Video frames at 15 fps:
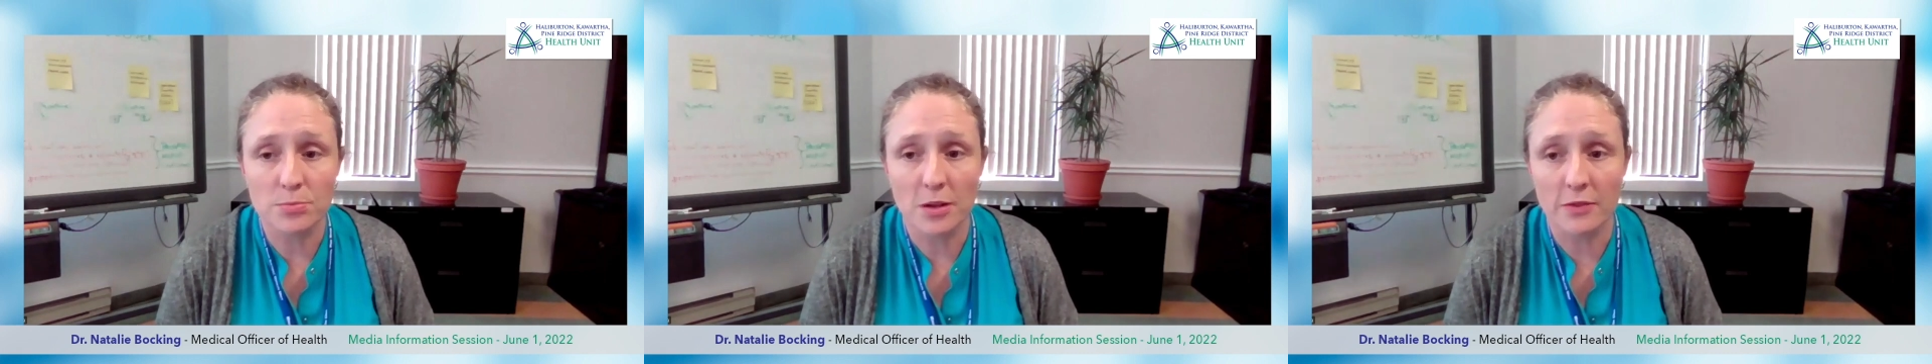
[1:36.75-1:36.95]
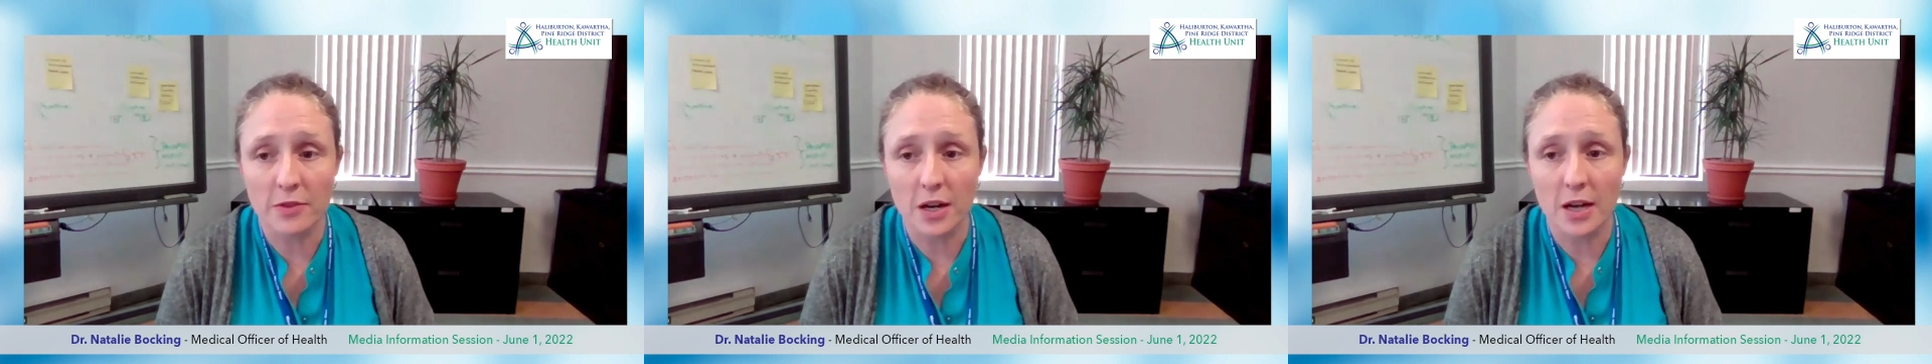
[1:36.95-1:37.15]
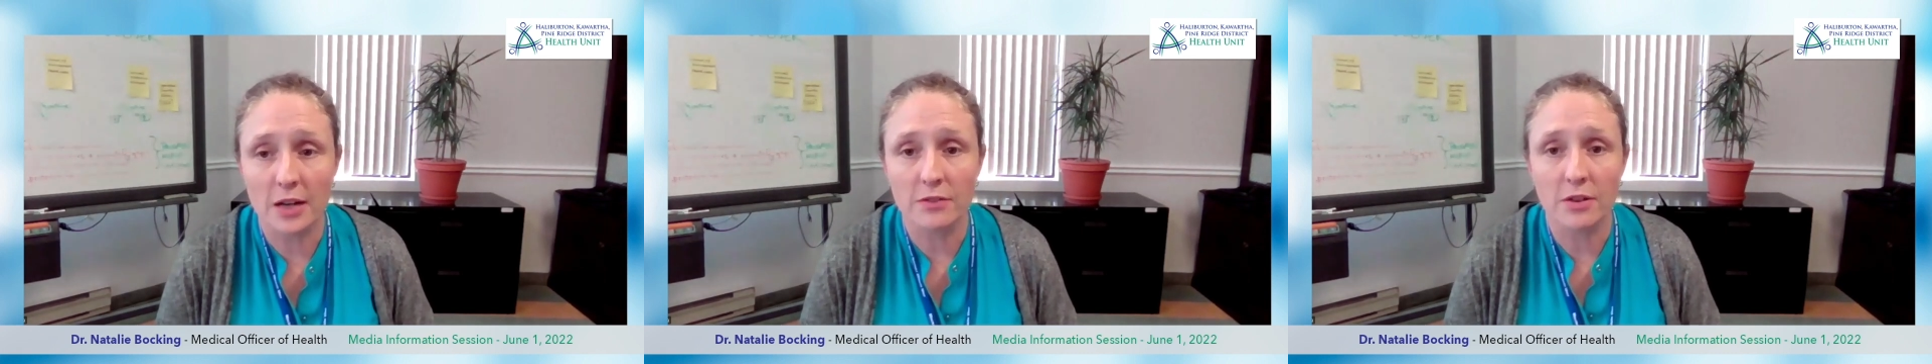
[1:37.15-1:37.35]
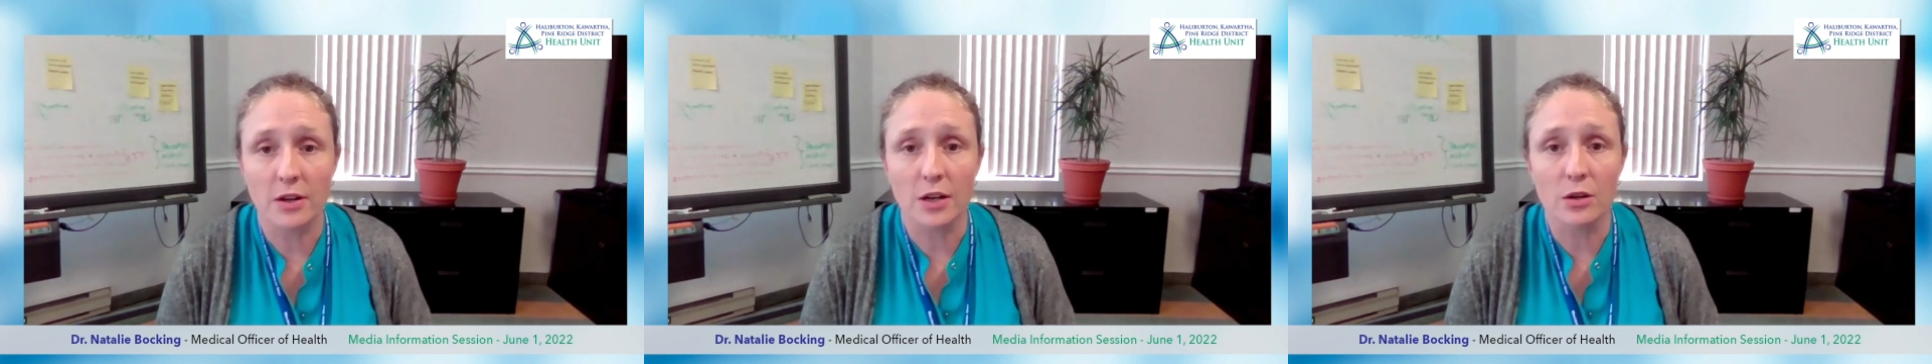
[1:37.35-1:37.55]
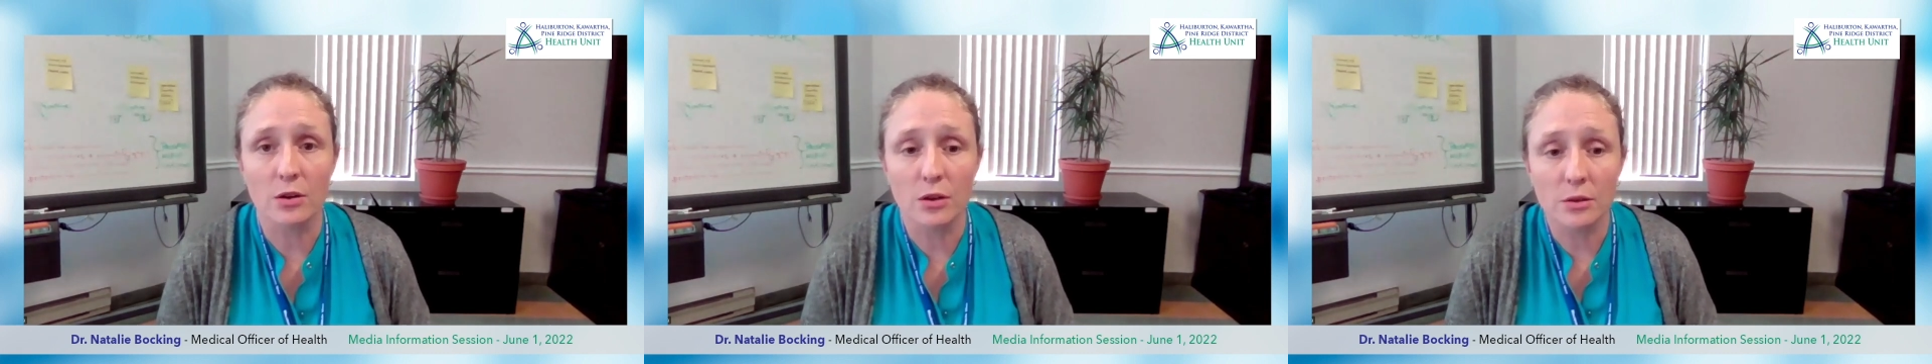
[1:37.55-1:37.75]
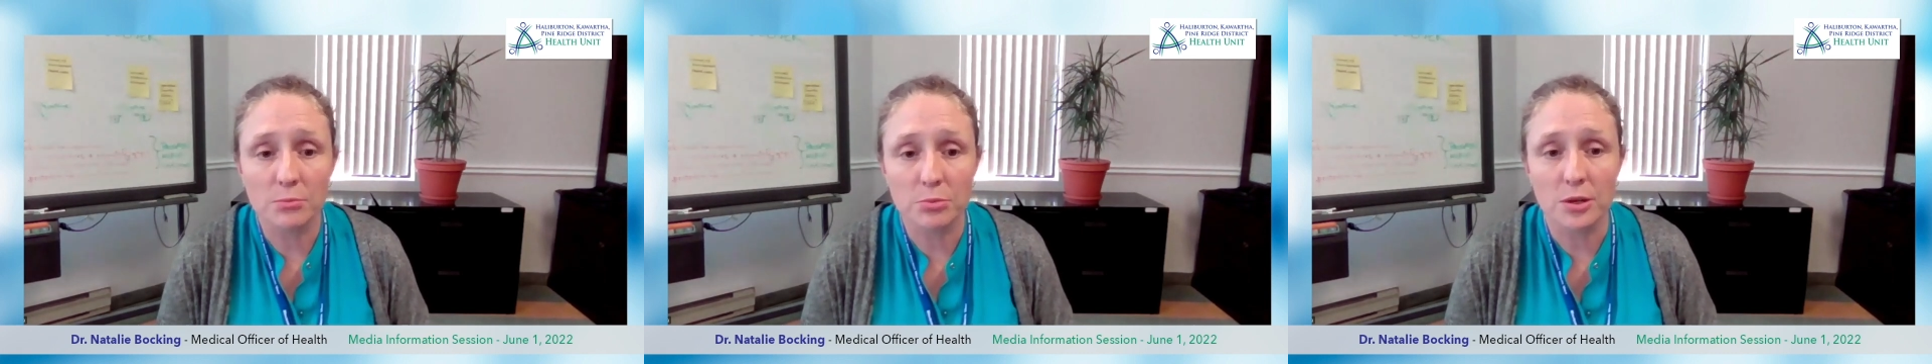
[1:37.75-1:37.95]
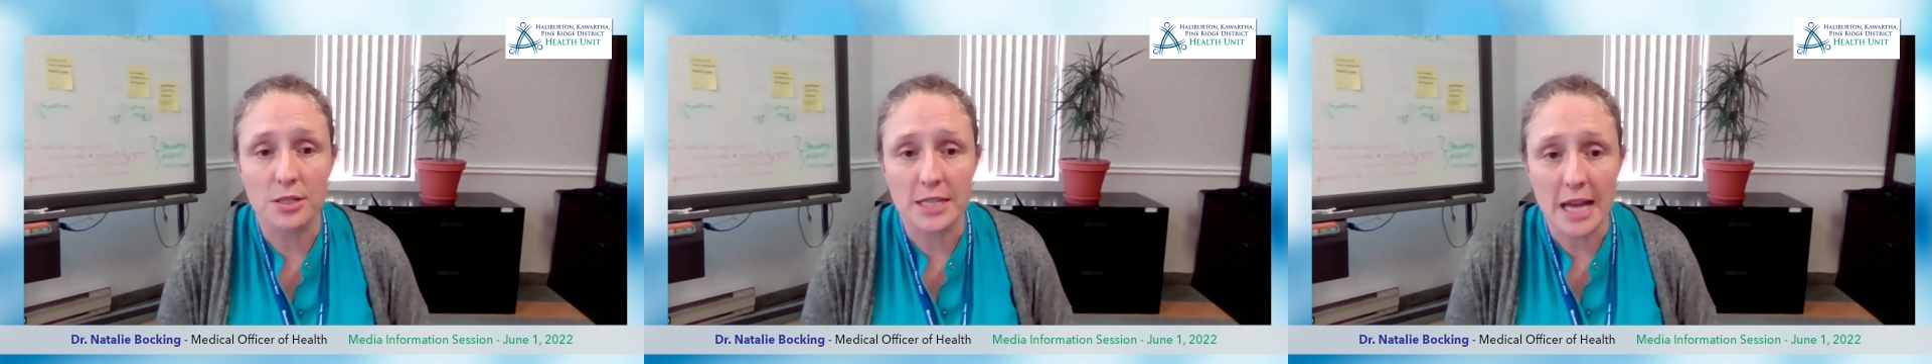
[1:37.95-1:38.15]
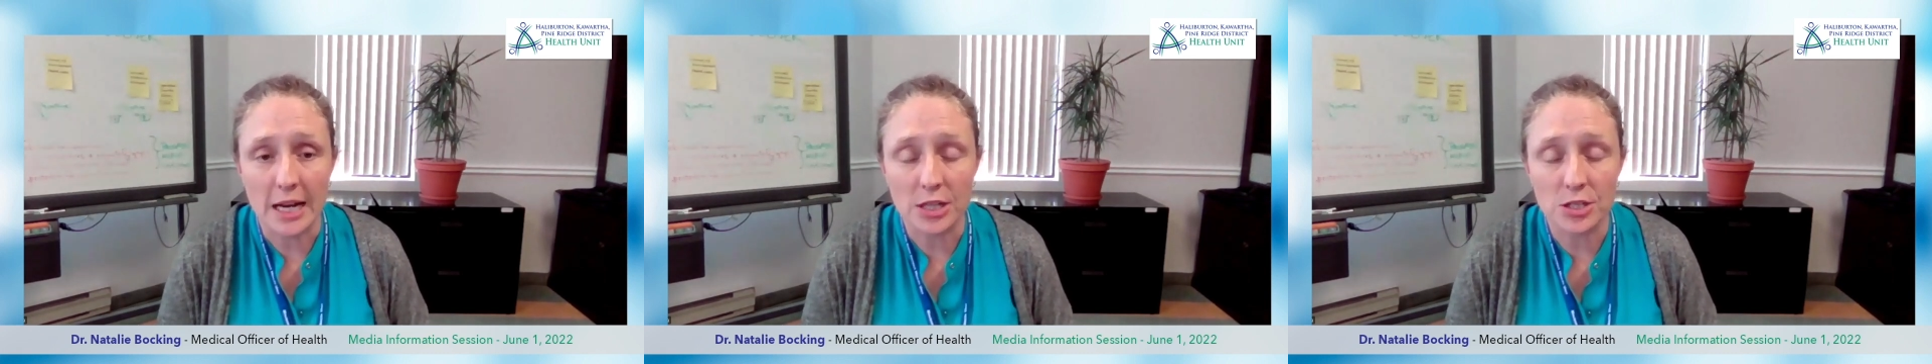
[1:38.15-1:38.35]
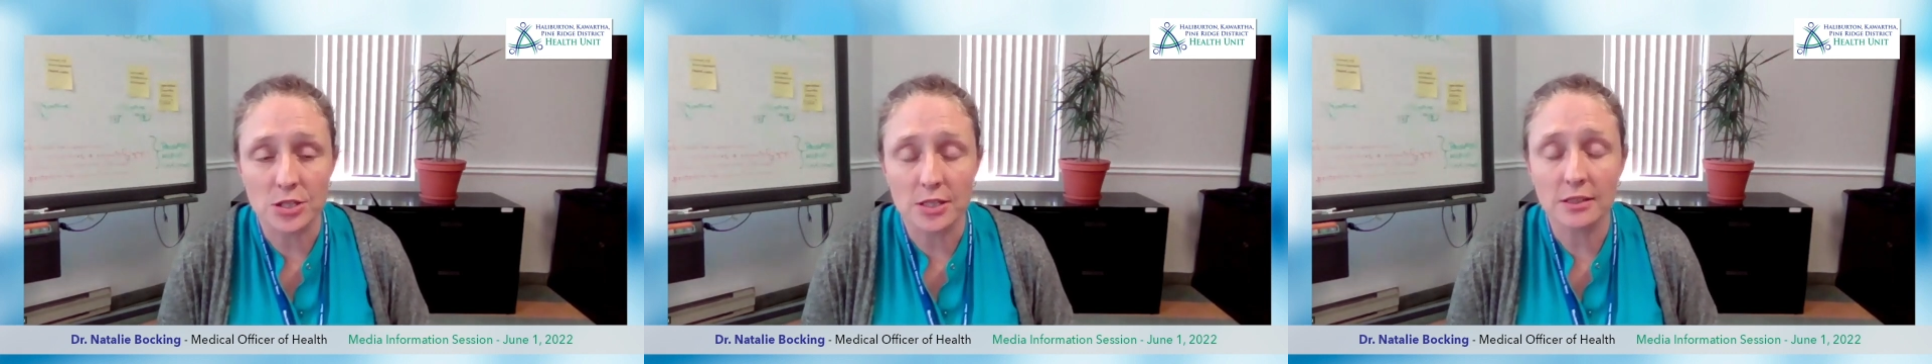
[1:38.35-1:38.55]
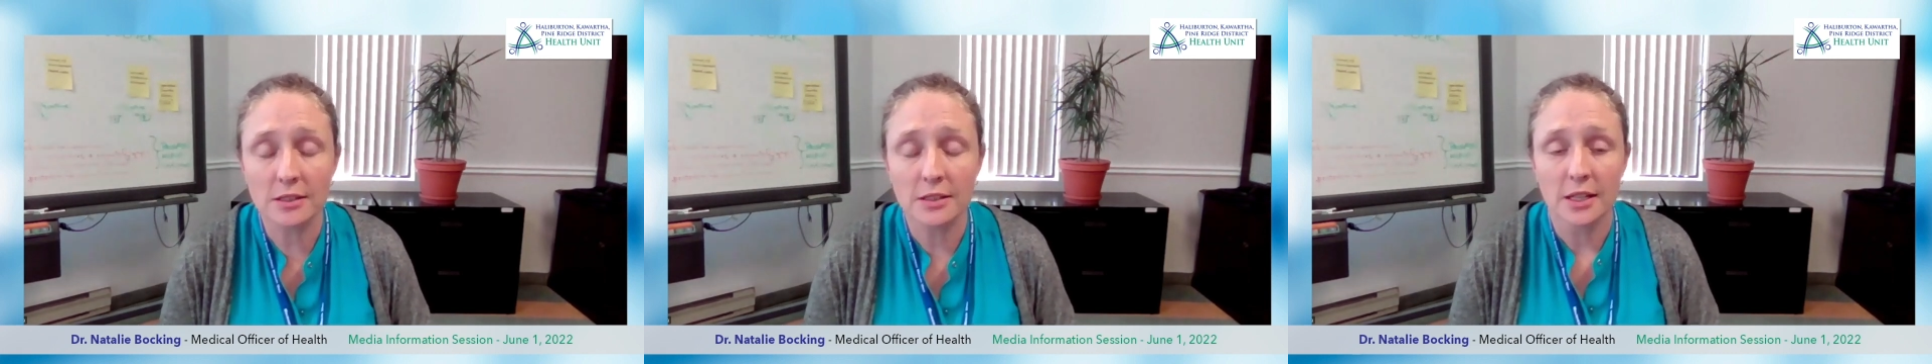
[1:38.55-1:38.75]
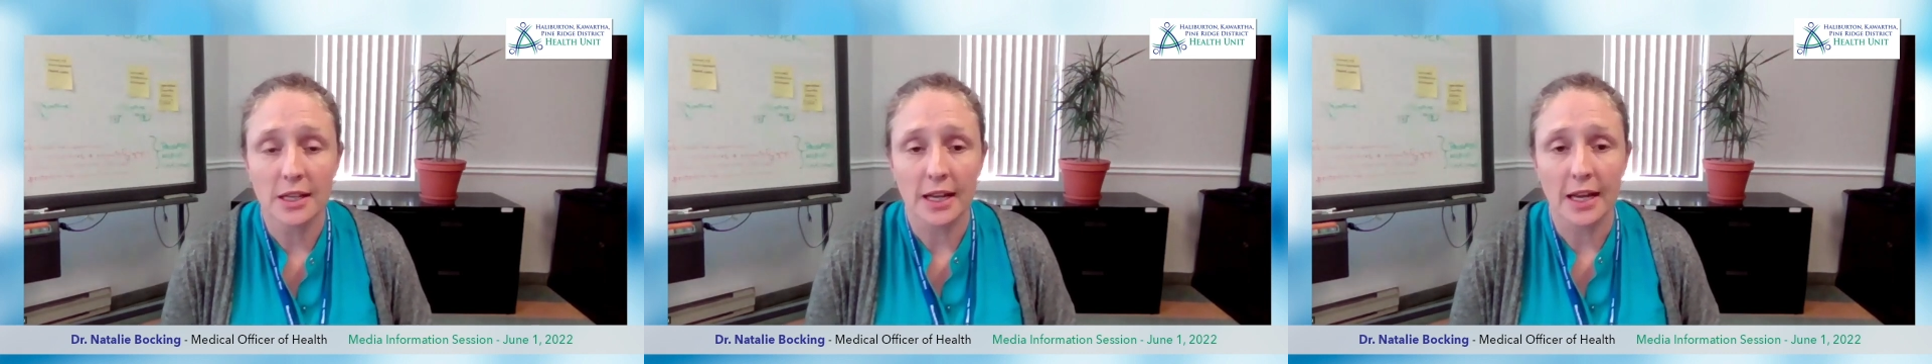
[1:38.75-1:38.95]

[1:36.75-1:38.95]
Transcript: provide very good protection